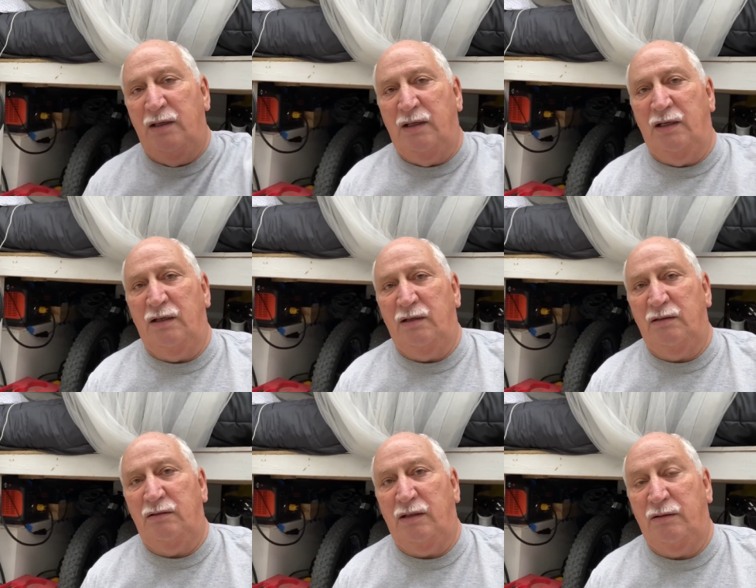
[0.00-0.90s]

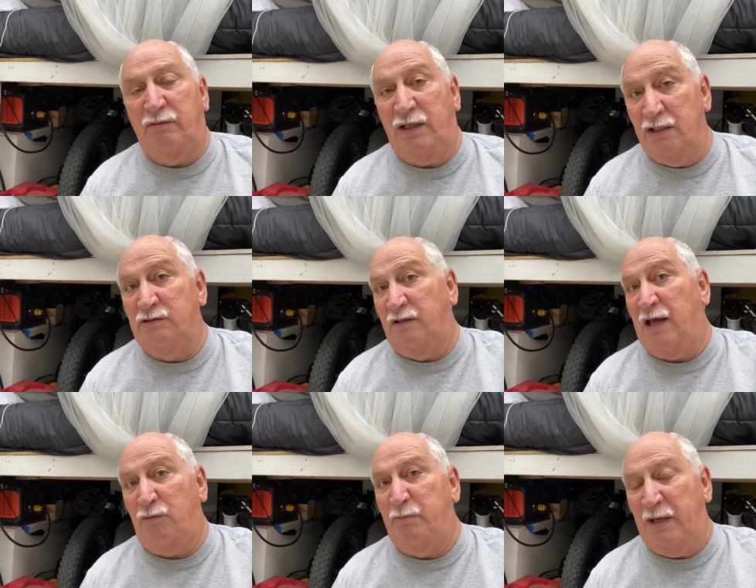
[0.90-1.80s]
the ends of
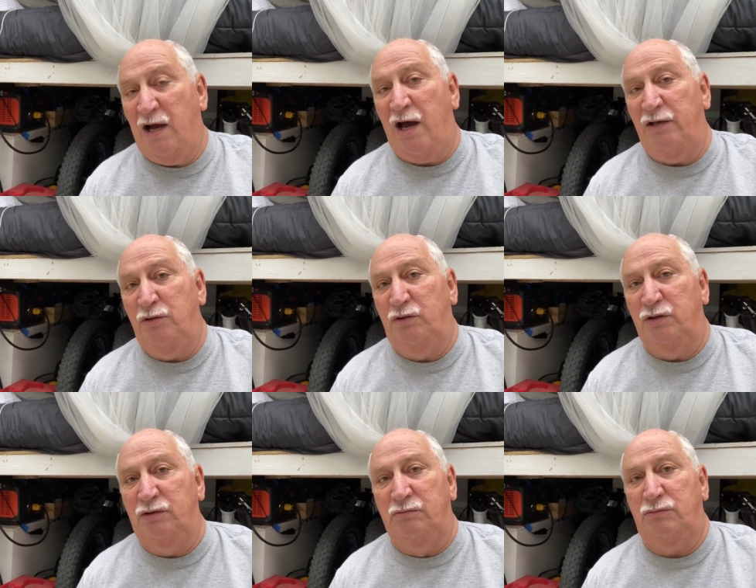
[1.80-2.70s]
that would be hot and you
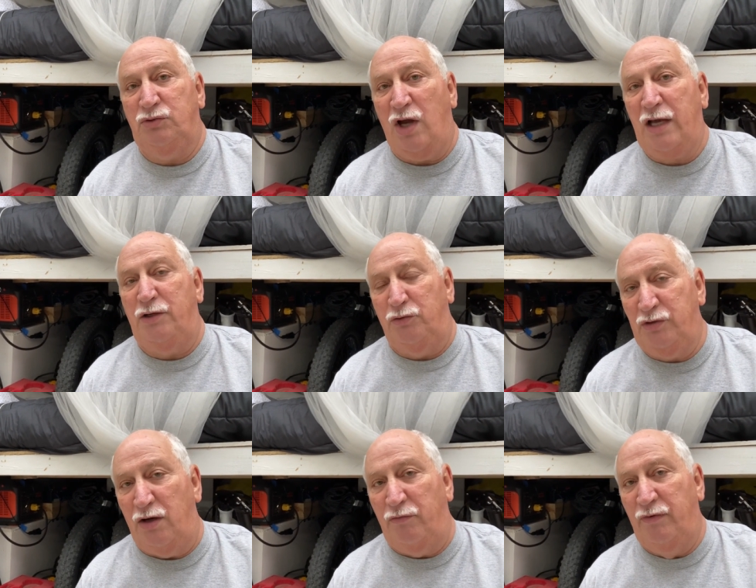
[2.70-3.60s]
could shock
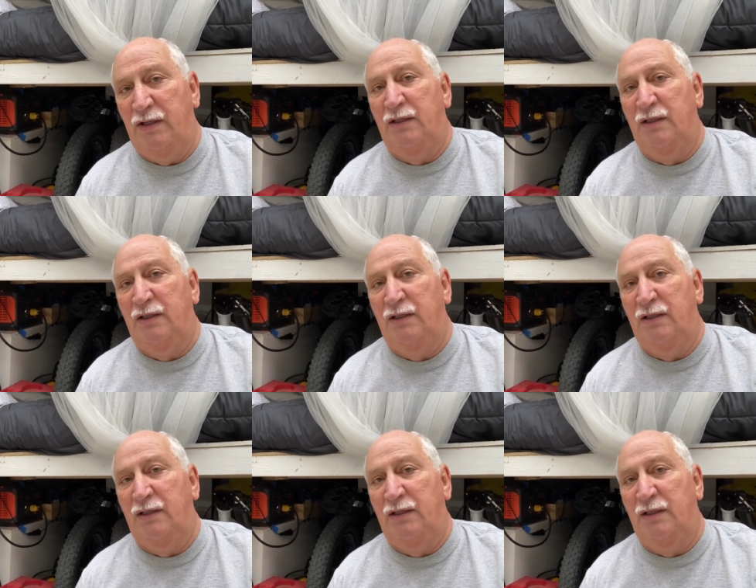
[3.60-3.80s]
yourself.